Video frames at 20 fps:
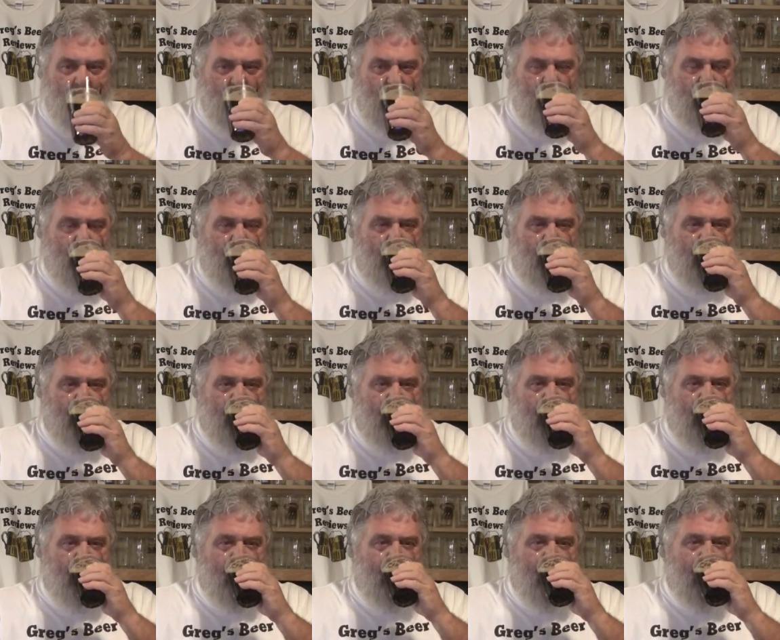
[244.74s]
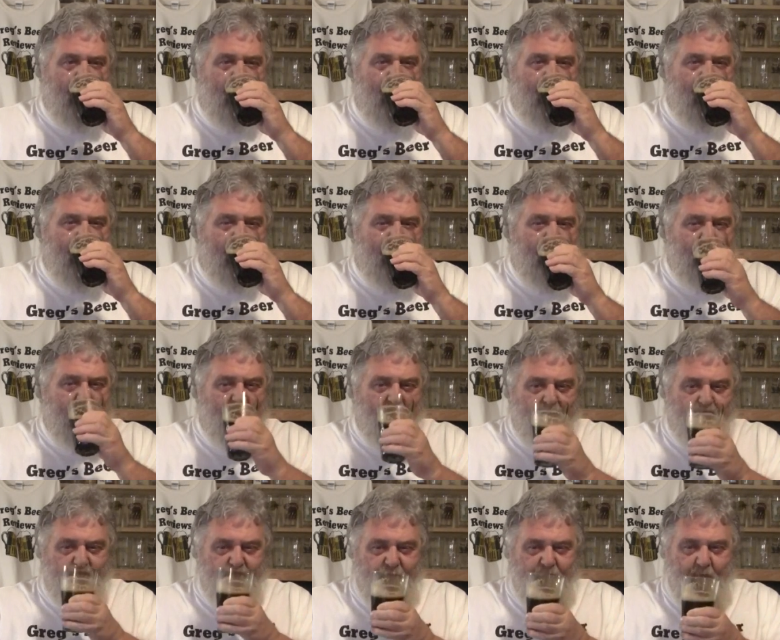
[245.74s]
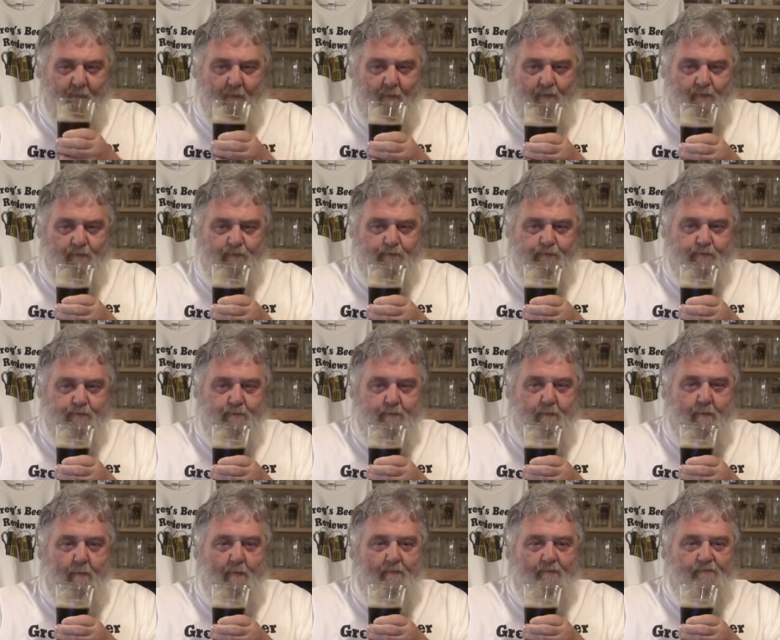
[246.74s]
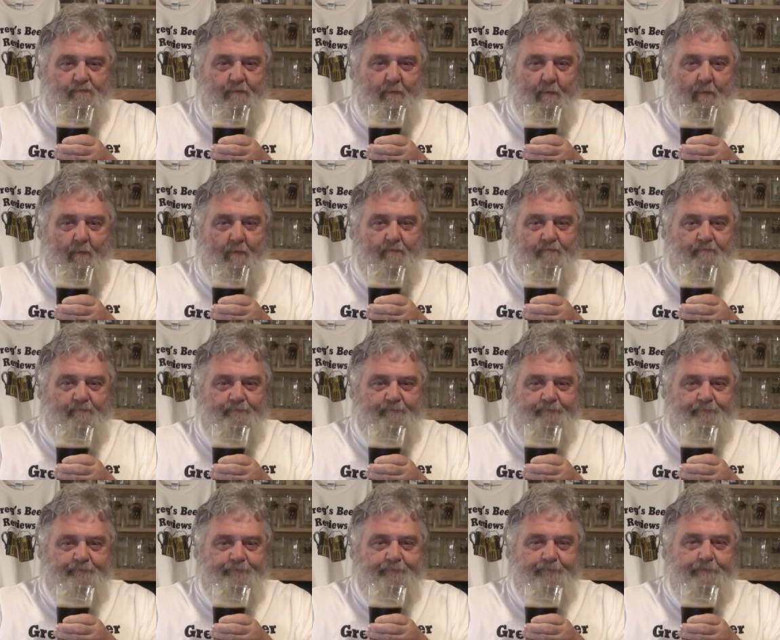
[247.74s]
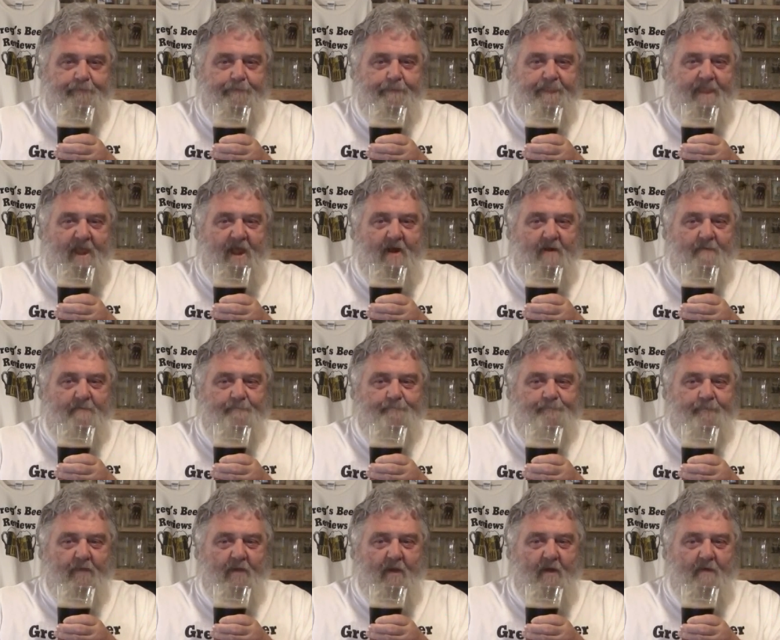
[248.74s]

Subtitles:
Nobody speaks.